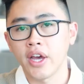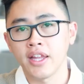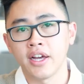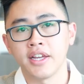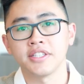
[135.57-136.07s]

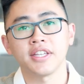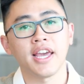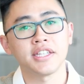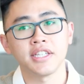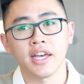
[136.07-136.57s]
Airlines,
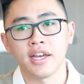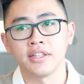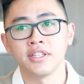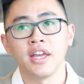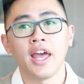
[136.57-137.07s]

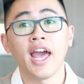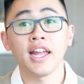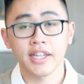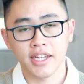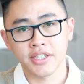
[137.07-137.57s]
Etihad,
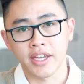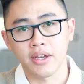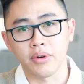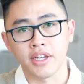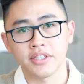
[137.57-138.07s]
and Qatar
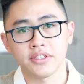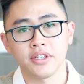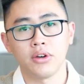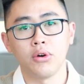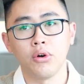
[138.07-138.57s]
Airways
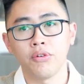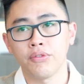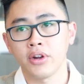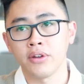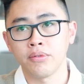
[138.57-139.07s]
all
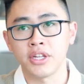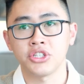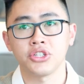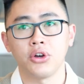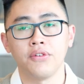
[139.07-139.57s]
three of
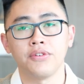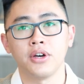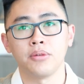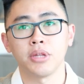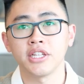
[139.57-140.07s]
which
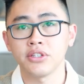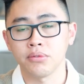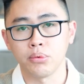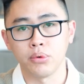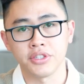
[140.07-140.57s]
offer plenty of
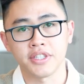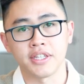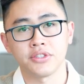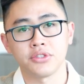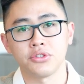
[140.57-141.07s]
reward
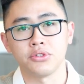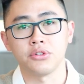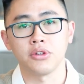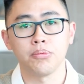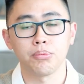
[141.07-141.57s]
seats
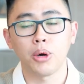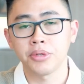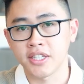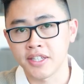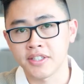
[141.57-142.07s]
to
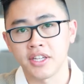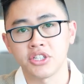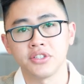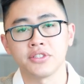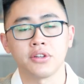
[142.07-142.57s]
popular
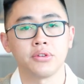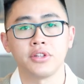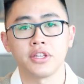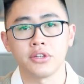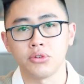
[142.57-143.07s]
destinations
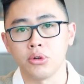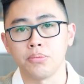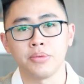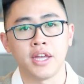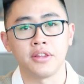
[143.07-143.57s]
including the
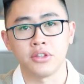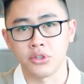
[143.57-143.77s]
Europe and the